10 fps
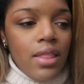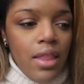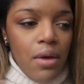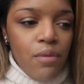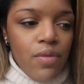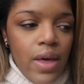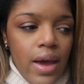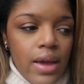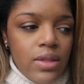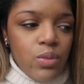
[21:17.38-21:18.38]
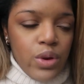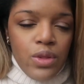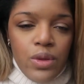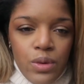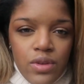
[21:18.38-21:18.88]
love that it's one
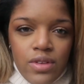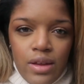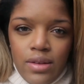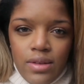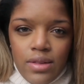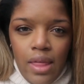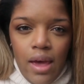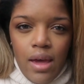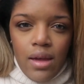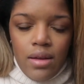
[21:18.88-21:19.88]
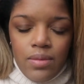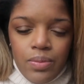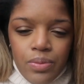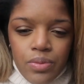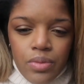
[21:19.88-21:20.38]
of those scents that
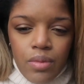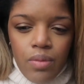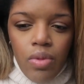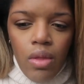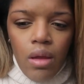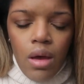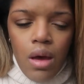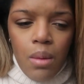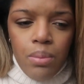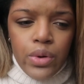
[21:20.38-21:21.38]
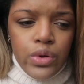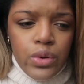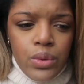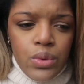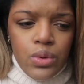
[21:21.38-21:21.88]
uh,
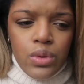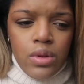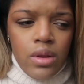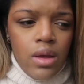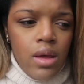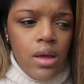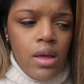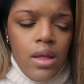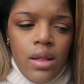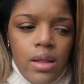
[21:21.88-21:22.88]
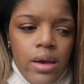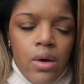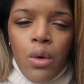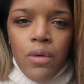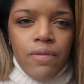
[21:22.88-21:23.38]
produce like
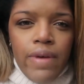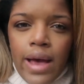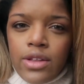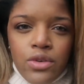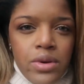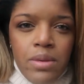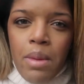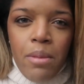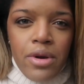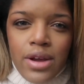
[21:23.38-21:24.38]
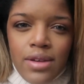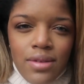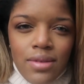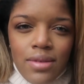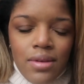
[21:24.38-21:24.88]
olfactory
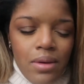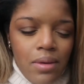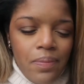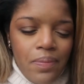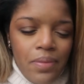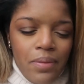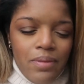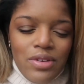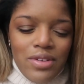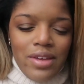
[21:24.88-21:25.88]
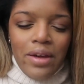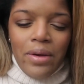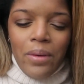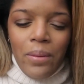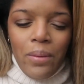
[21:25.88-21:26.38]
memories, which is kind
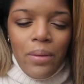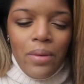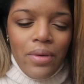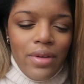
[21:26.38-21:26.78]
of cool.